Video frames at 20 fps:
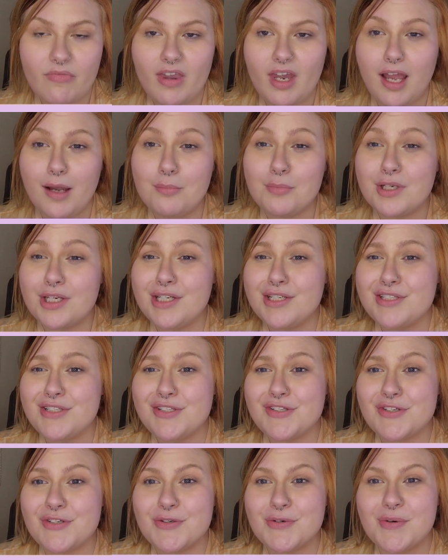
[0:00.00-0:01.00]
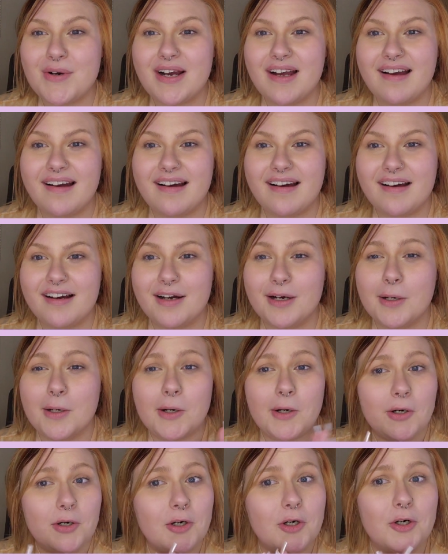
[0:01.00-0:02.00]
I'm going to do a
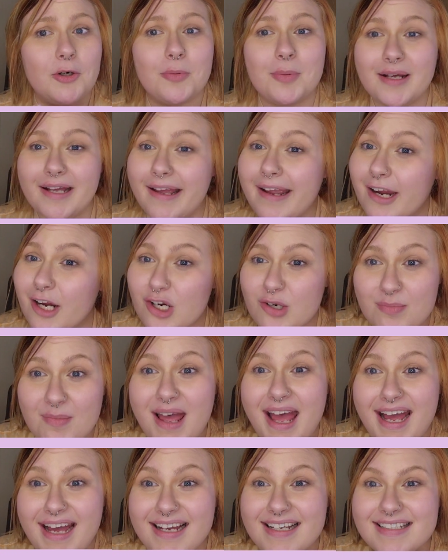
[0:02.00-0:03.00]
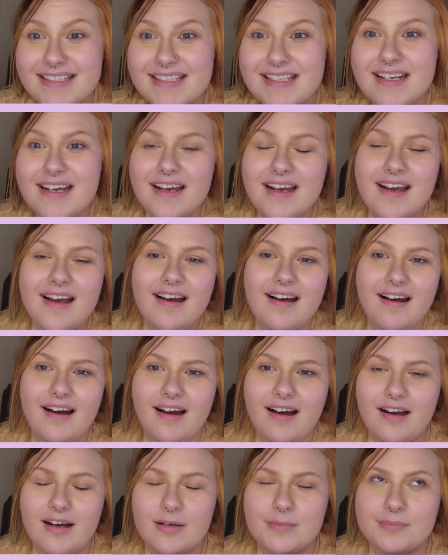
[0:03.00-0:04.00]
jojoba hair mask.
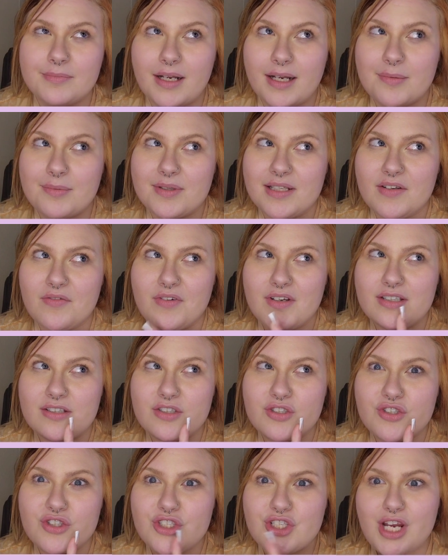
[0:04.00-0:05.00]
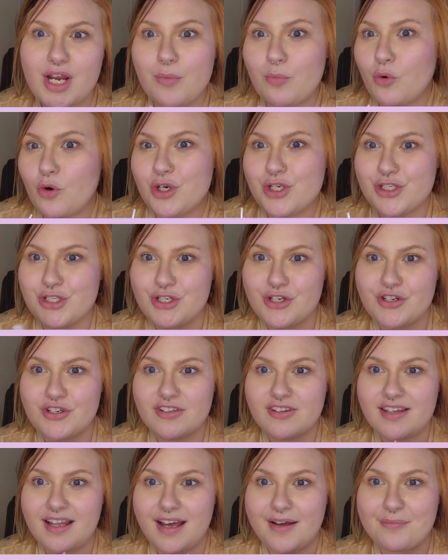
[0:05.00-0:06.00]
I believe it's Shea Moisture
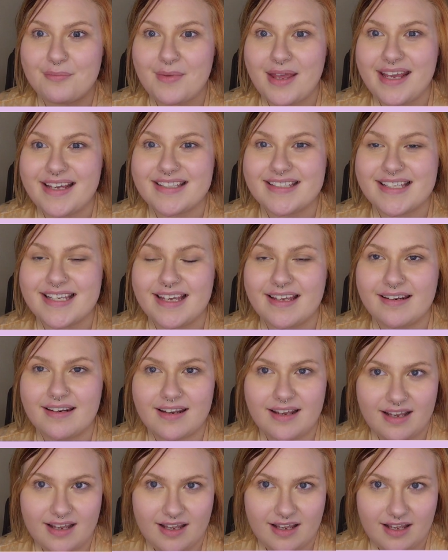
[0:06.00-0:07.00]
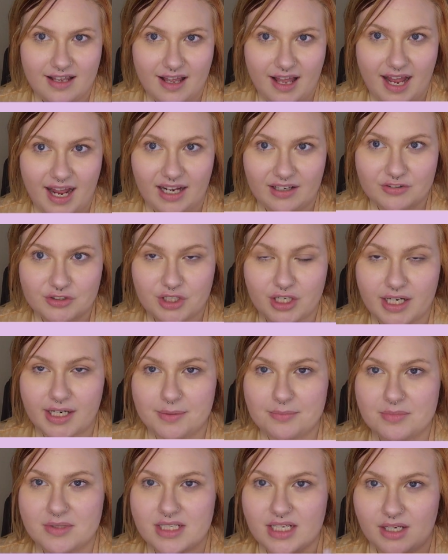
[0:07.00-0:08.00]
that makes it after
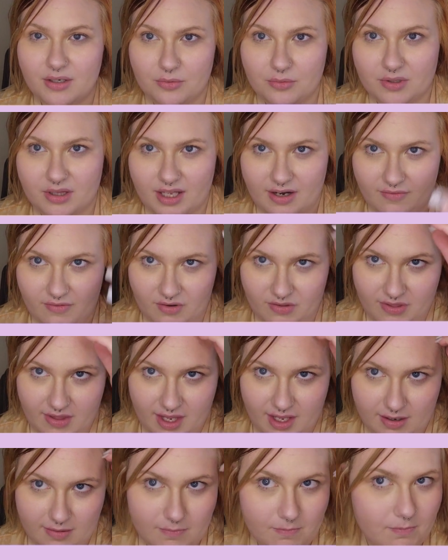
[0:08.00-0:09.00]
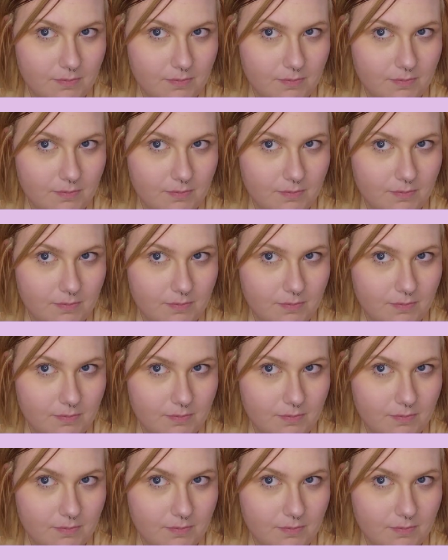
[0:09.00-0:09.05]
I'm done with everything.